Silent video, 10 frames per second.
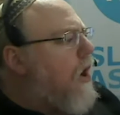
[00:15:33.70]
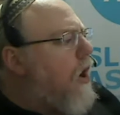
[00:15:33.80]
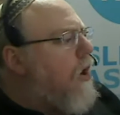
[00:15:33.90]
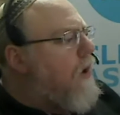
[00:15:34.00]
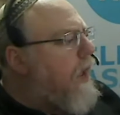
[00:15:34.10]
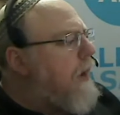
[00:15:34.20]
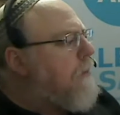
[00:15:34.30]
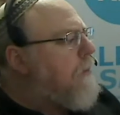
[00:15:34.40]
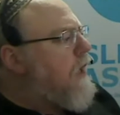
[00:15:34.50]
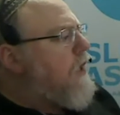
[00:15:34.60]
Okay,
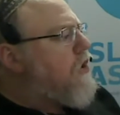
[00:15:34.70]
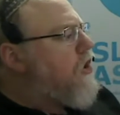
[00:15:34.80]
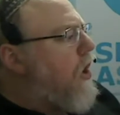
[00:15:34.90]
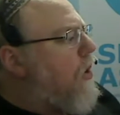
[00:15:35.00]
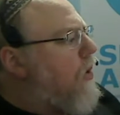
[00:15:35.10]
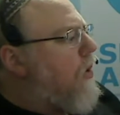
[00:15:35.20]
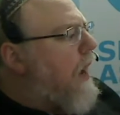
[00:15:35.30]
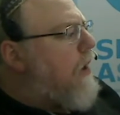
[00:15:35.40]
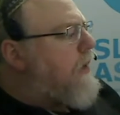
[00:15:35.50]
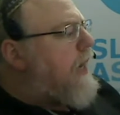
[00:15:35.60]
so
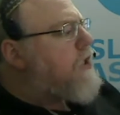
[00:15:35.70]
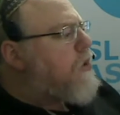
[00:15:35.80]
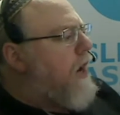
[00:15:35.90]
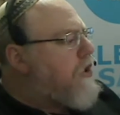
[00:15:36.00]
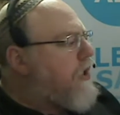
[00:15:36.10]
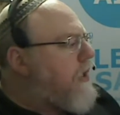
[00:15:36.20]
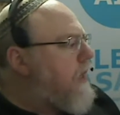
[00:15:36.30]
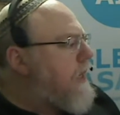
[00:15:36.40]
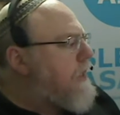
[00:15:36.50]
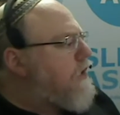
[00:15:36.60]
our next
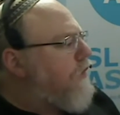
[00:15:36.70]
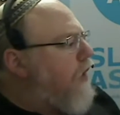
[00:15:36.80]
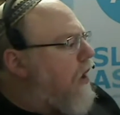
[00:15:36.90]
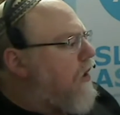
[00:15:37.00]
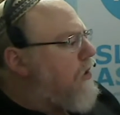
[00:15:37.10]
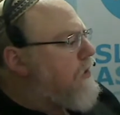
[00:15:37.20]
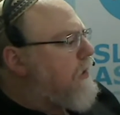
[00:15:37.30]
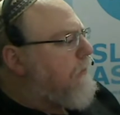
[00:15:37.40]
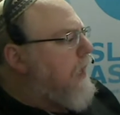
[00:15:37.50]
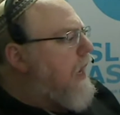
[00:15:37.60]
question is as follows.